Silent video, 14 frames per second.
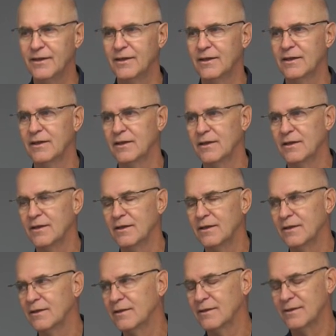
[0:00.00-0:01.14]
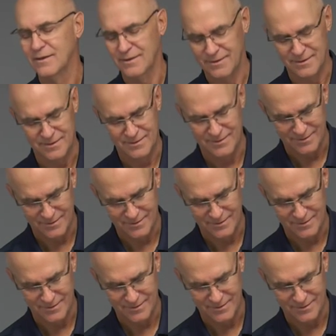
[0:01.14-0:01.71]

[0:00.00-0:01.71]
[no speech]